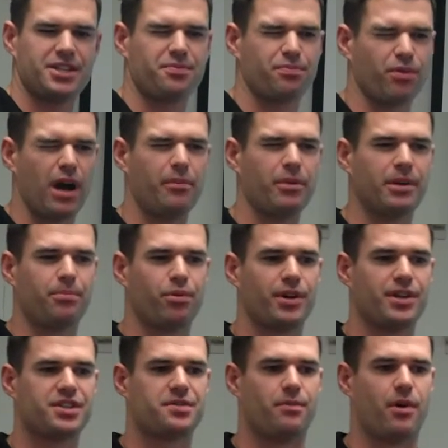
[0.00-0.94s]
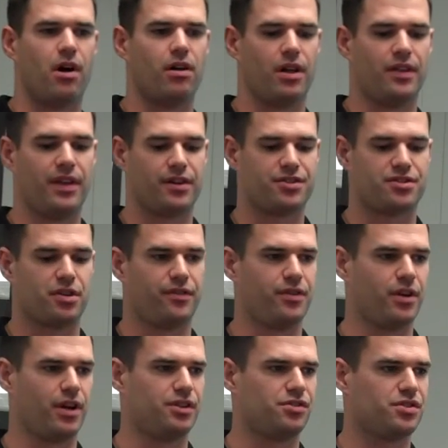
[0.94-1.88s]
It's probably pretty small in there, so
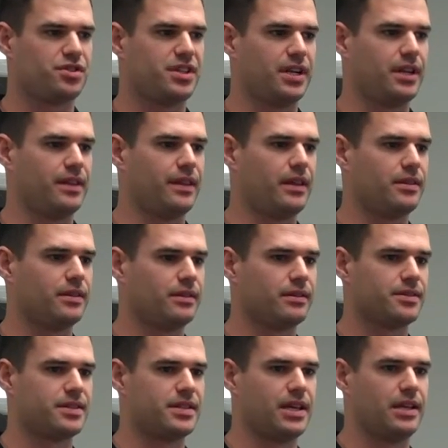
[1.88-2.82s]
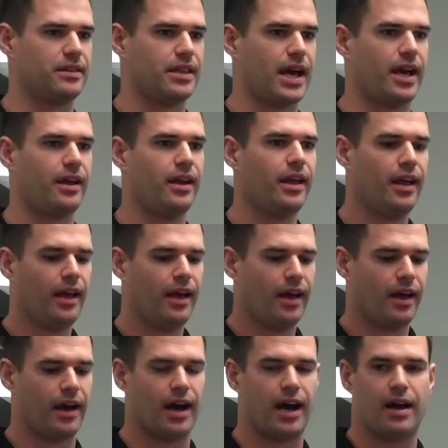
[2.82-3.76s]
if you're interested in seeing that,
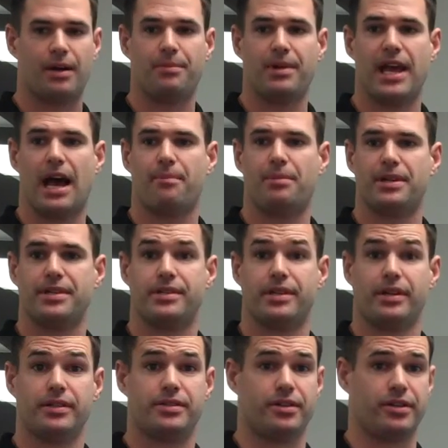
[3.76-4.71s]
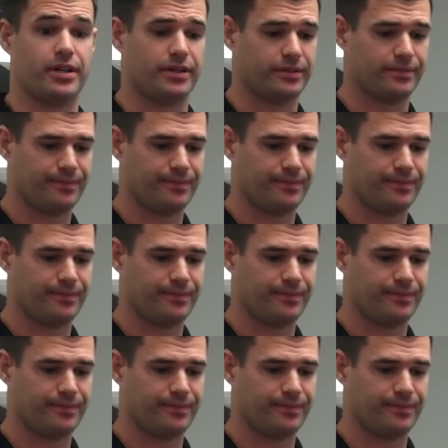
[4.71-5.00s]
uh, I'd be happy to send it to you.